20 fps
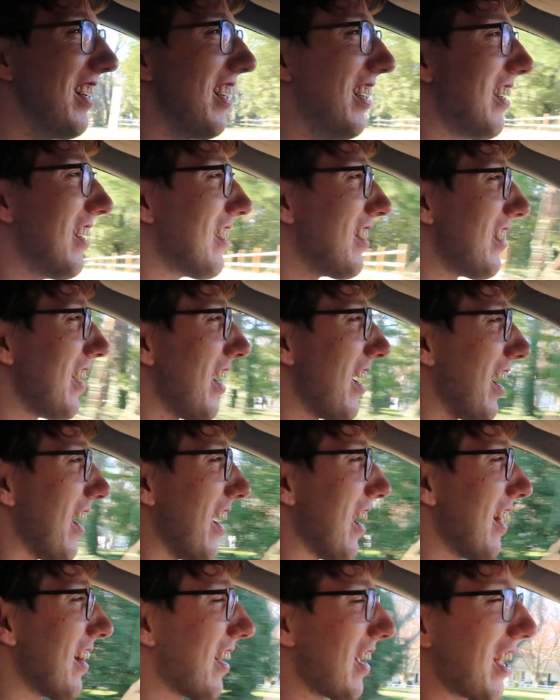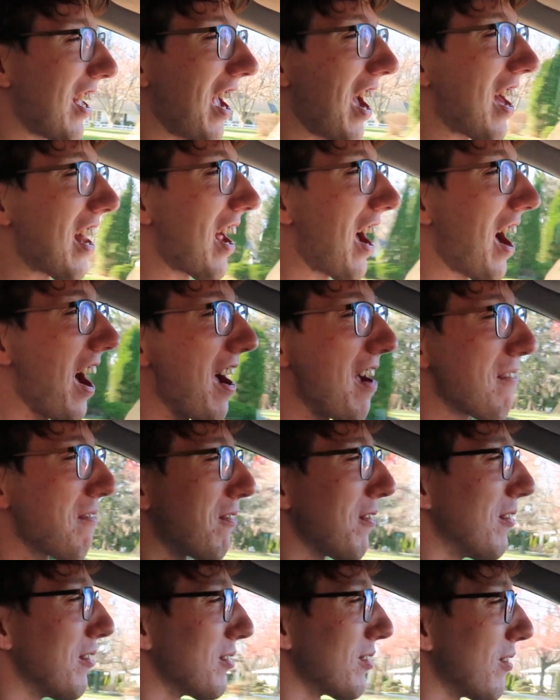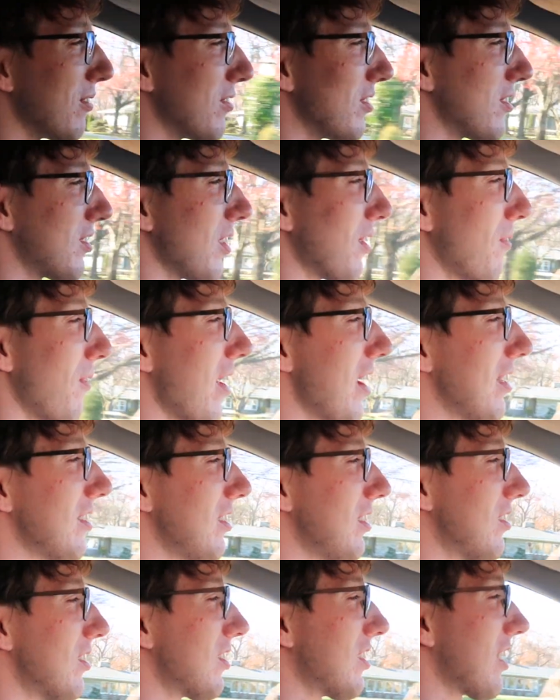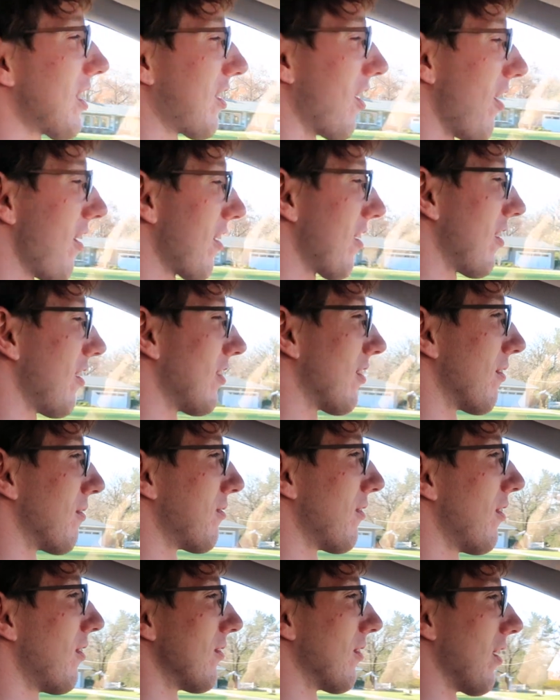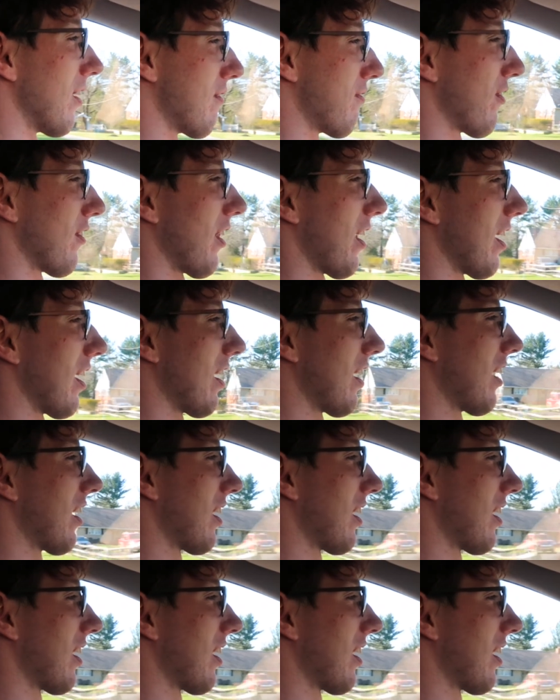Yeah, and like he had an iPhone, so I was just like, why is he just like talking on the phone? Like for like.